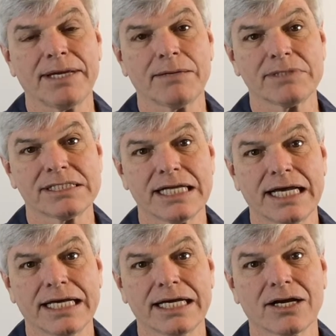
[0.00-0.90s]
made a
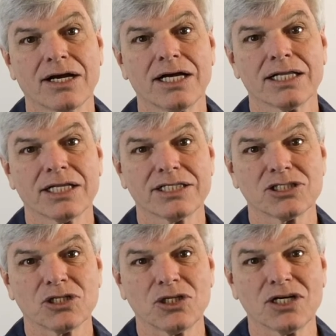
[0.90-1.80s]
mistake here.
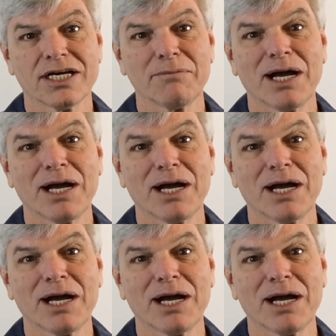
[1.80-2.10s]
Let's look at